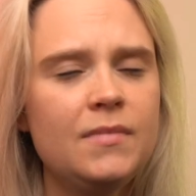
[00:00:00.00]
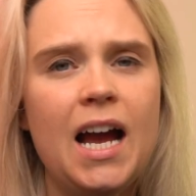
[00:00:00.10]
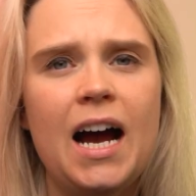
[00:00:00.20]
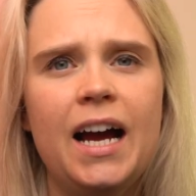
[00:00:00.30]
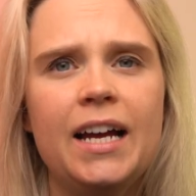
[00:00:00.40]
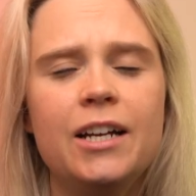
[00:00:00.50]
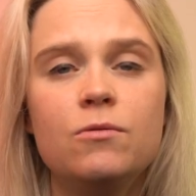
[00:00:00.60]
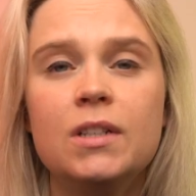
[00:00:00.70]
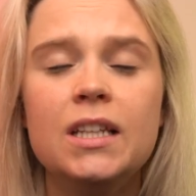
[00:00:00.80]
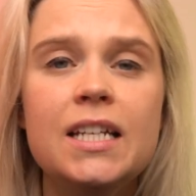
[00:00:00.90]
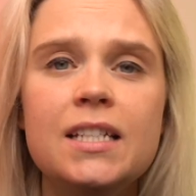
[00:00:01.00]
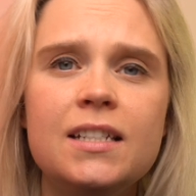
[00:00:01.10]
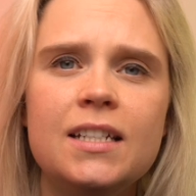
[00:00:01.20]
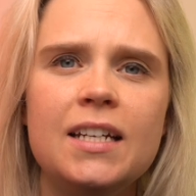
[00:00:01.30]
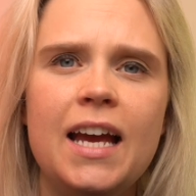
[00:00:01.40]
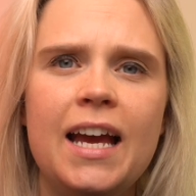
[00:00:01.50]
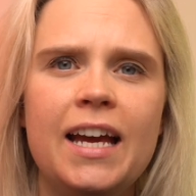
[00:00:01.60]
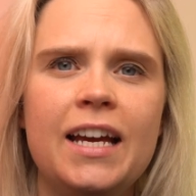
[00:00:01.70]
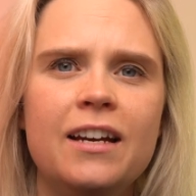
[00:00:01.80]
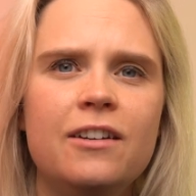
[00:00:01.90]
I released
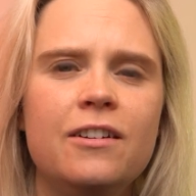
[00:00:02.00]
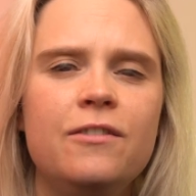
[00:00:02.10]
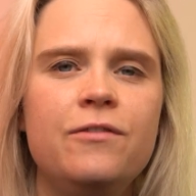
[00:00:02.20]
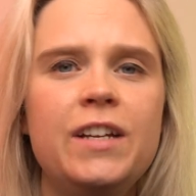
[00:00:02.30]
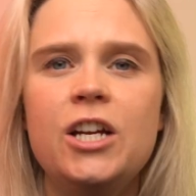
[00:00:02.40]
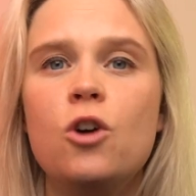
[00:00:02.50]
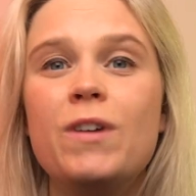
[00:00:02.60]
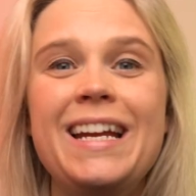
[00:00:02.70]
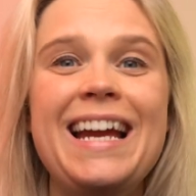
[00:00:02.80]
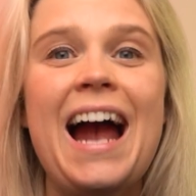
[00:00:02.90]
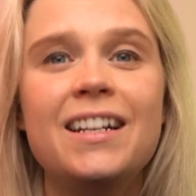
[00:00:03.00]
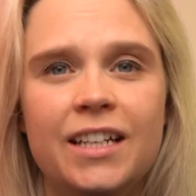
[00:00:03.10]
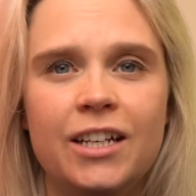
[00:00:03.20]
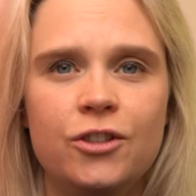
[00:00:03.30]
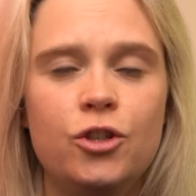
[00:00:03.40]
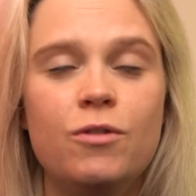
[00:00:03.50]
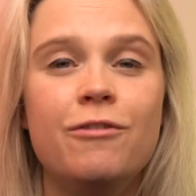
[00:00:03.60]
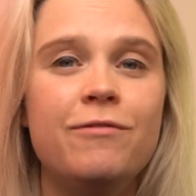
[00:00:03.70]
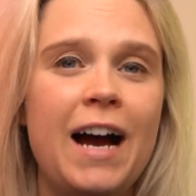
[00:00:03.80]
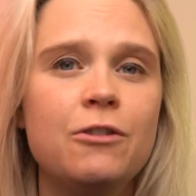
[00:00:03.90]
a video reacting to a
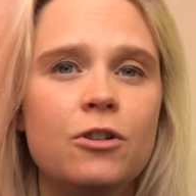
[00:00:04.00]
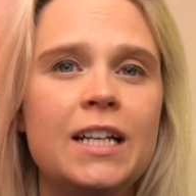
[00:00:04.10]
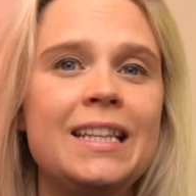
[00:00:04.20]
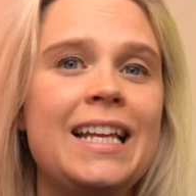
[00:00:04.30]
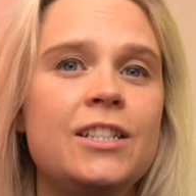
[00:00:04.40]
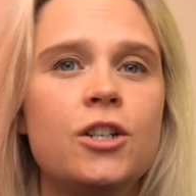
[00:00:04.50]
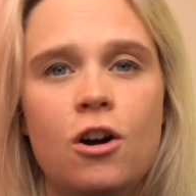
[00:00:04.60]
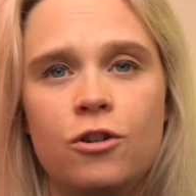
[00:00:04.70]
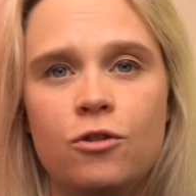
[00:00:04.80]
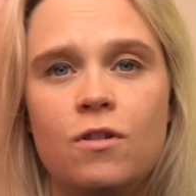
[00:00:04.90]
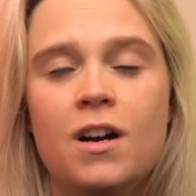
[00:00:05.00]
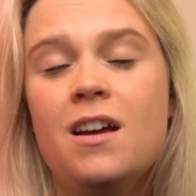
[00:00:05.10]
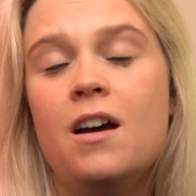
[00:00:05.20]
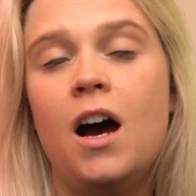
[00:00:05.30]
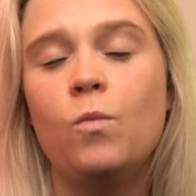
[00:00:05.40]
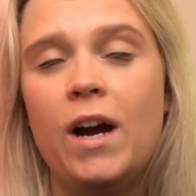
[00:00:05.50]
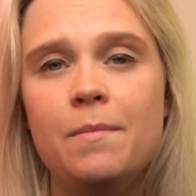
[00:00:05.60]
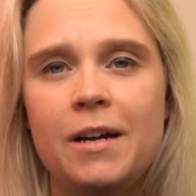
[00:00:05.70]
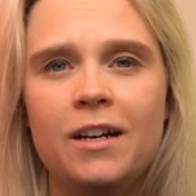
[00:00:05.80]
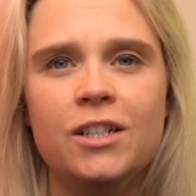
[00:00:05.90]
viral Atlantic article on why
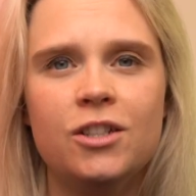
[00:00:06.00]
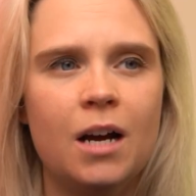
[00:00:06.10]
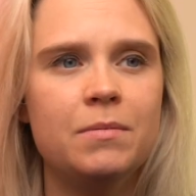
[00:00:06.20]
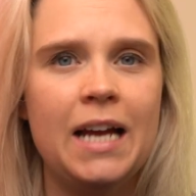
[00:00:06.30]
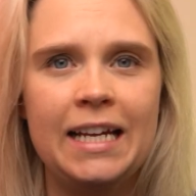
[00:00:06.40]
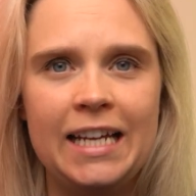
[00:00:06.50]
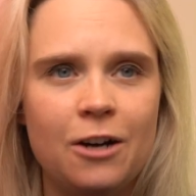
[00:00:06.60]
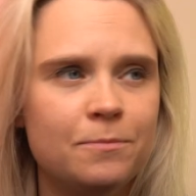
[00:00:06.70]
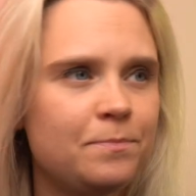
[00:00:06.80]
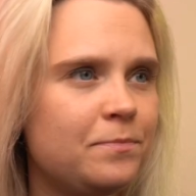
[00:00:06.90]
Americans stopped hanging out.